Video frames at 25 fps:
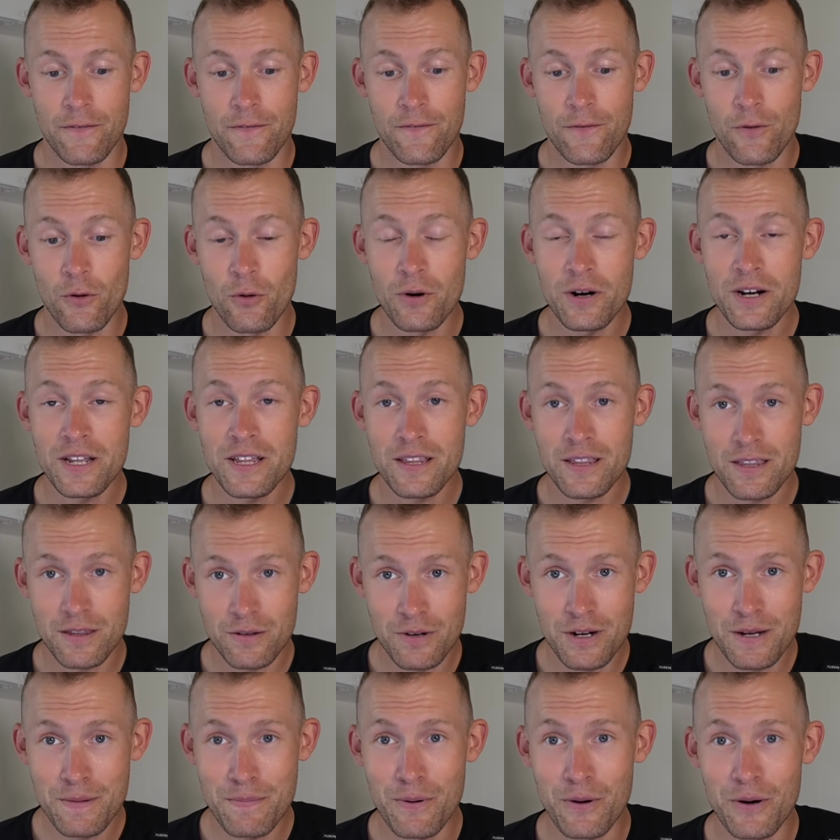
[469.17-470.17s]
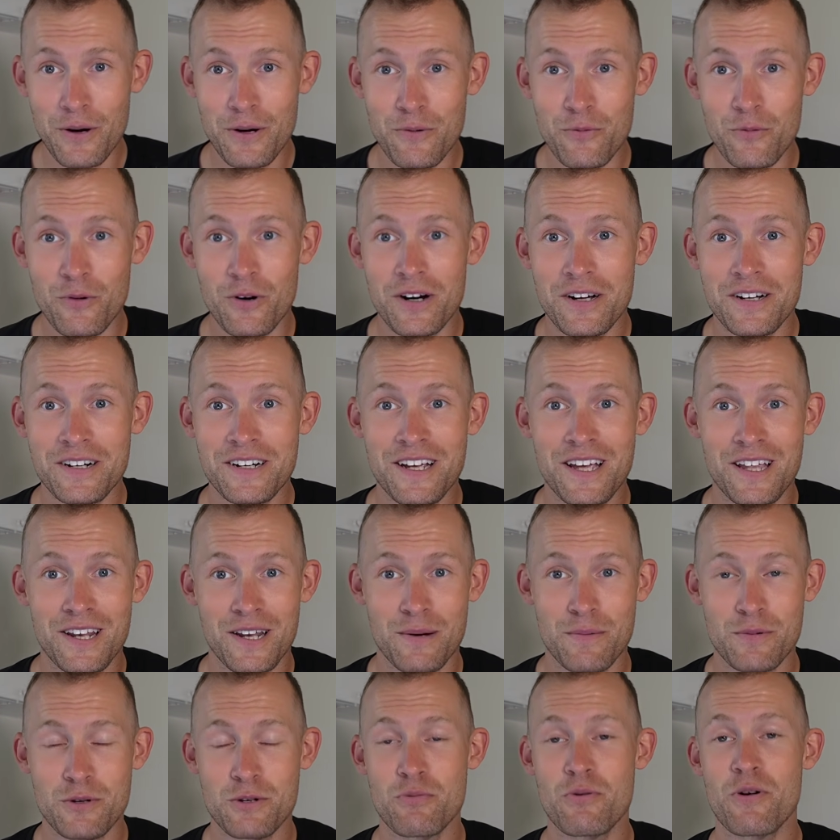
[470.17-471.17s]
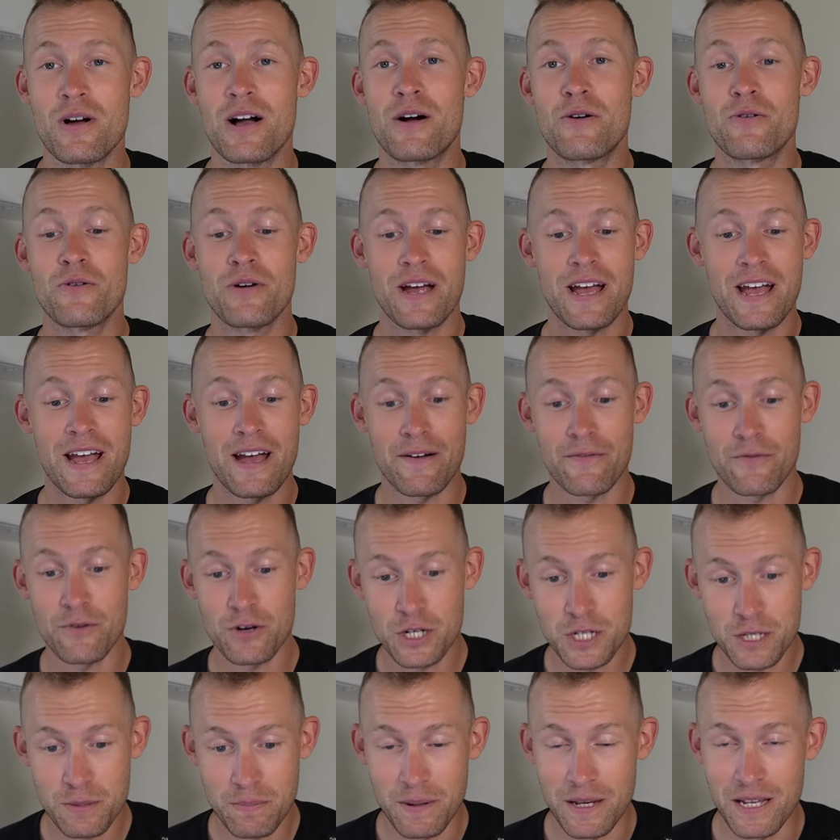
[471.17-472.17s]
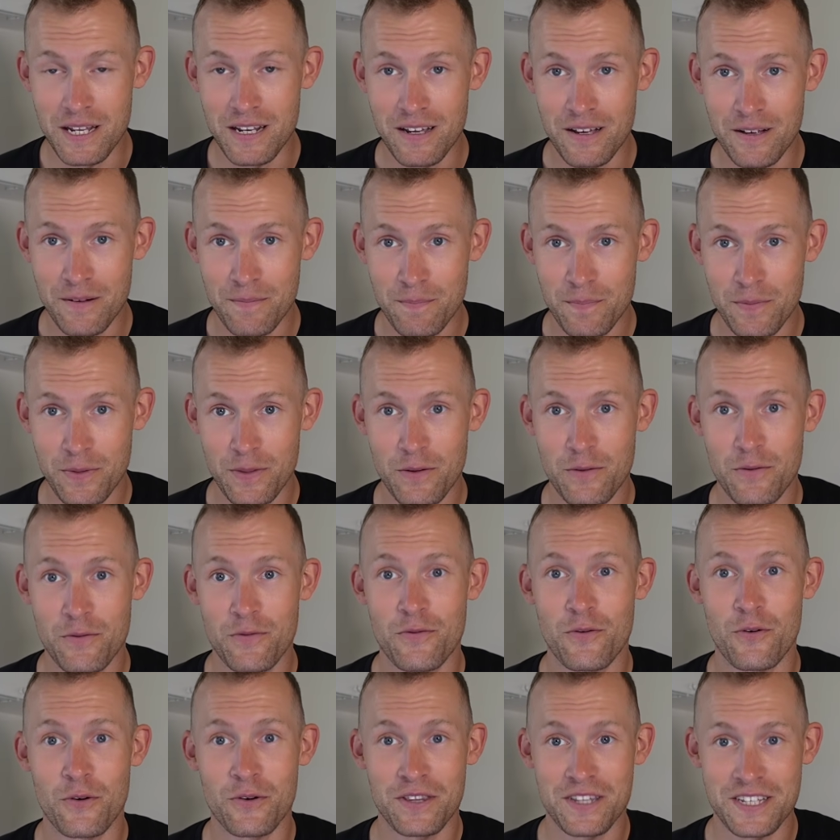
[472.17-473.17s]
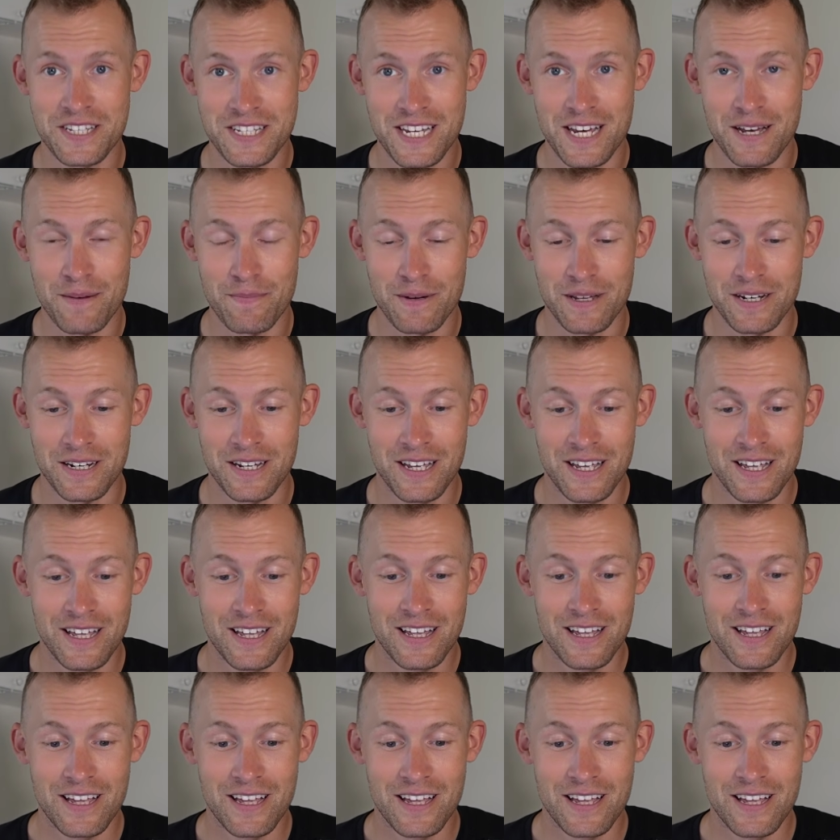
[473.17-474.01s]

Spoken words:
43.1 kilometers per hour average speed for the segment.